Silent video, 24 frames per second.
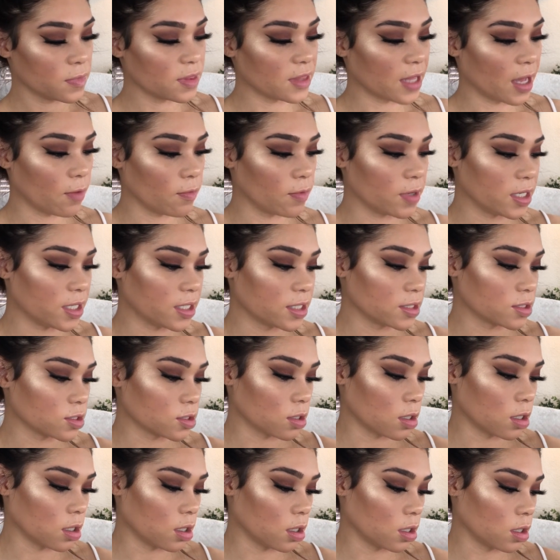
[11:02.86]
That one is
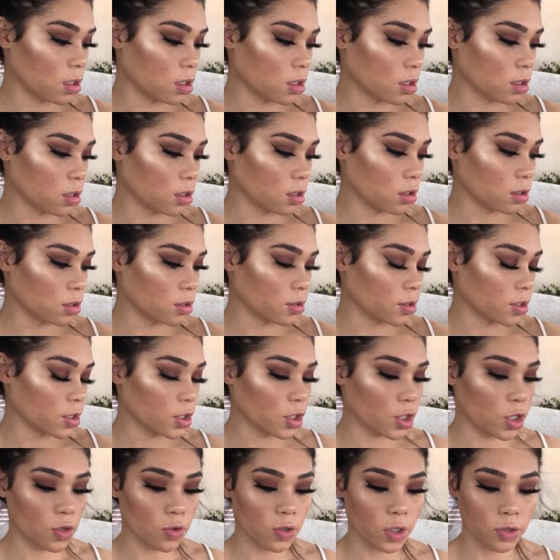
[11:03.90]
called
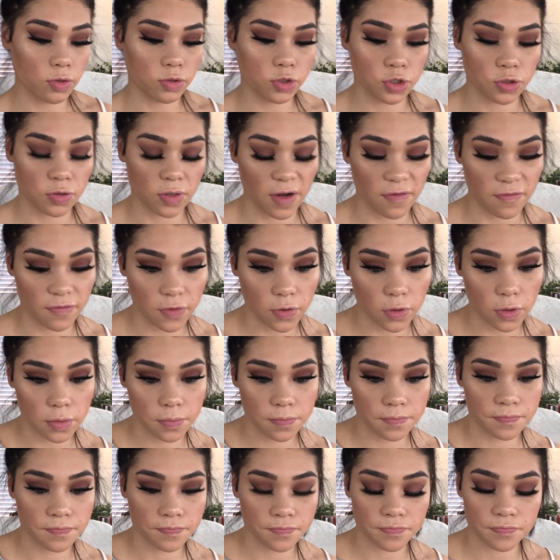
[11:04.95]
Cocoa Truffle.
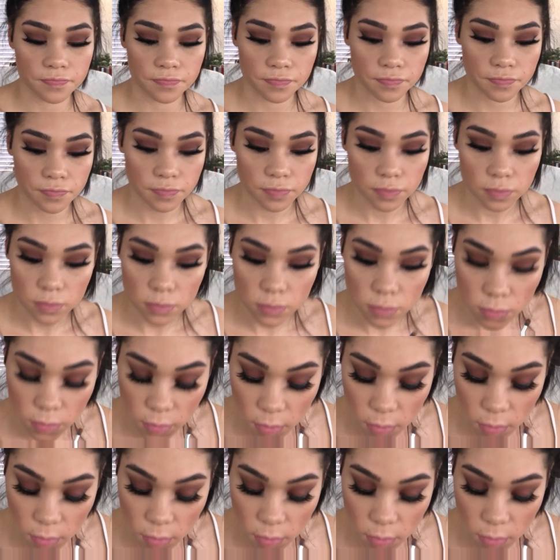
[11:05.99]
And